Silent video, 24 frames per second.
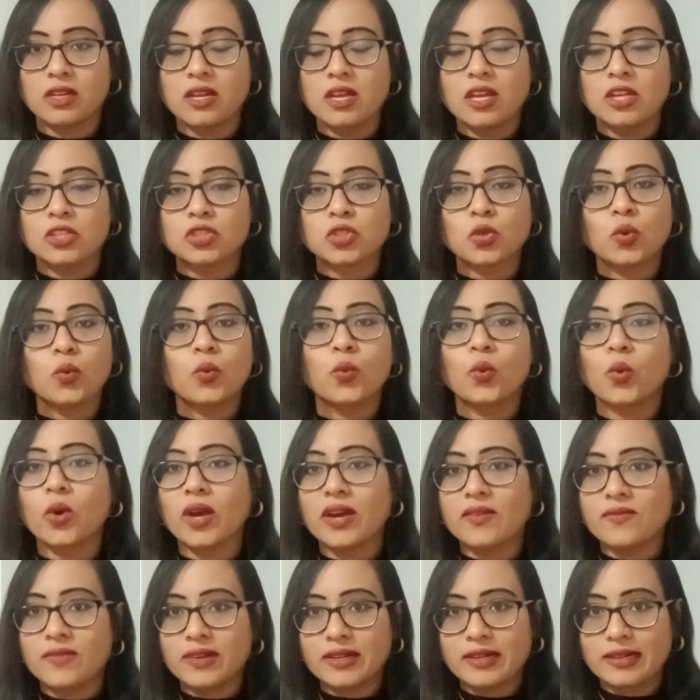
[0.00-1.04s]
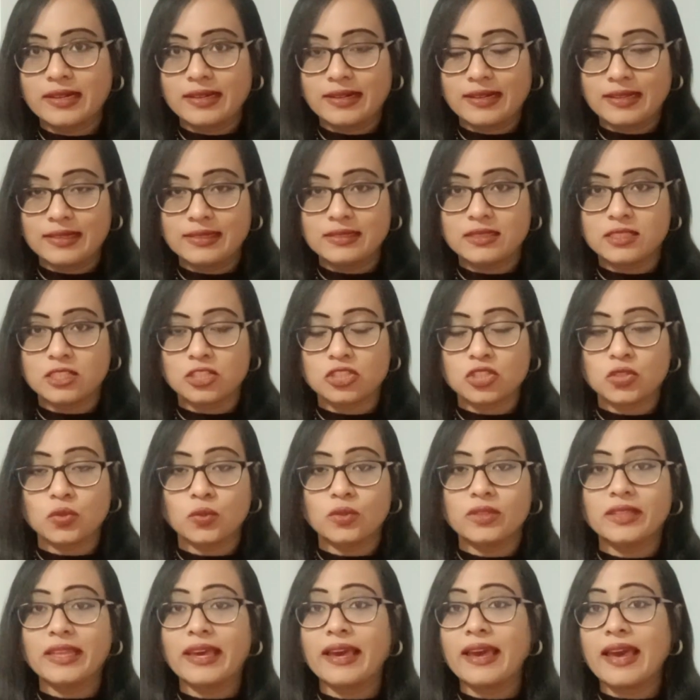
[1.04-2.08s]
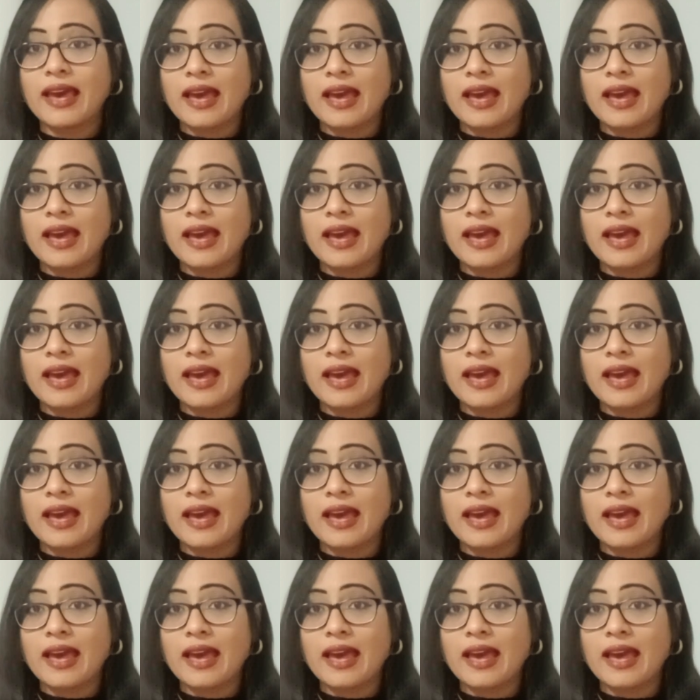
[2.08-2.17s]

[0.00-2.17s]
So whoever it is, so they